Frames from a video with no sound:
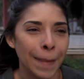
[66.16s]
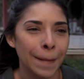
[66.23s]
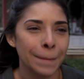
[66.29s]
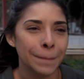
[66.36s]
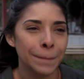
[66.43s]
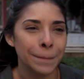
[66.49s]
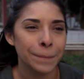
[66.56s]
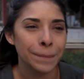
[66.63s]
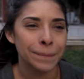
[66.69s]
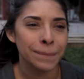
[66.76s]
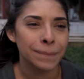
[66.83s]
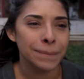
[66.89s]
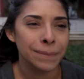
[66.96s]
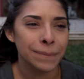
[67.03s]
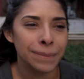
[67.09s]

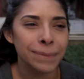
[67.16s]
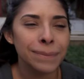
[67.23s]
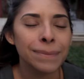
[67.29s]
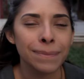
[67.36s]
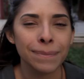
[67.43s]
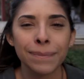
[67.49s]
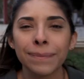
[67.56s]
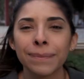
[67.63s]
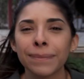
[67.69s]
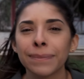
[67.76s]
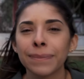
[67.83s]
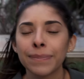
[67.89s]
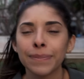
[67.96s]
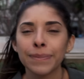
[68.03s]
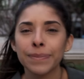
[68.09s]

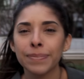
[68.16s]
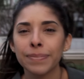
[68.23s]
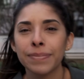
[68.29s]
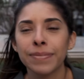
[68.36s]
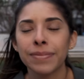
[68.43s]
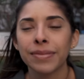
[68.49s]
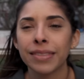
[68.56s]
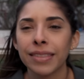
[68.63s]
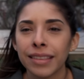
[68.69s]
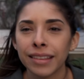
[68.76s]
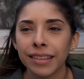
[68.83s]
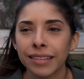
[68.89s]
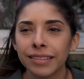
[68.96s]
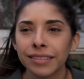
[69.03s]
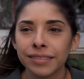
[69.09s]

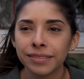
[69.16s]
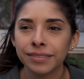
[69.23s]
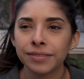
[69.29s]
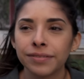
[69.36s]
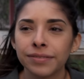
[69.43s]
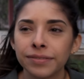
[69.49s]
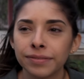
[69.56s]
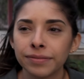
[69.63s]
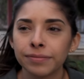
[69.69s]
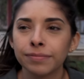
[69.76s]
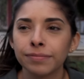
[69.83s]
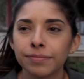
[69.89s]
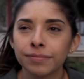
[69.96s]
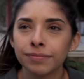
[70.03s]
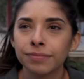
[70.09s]

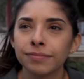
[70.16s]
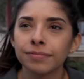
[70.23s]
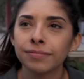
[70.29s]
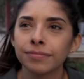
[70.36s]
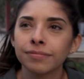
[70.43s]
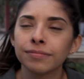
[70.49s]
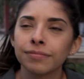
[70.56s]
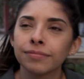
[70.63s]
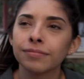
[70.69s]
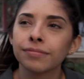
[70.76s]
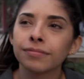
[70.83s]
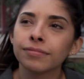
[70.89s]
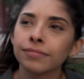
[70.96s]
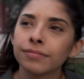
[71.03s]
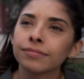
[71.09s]

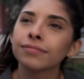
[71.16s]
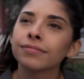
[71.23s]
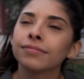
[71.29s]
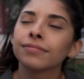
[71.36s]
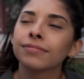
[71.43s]
This person isn't speaking.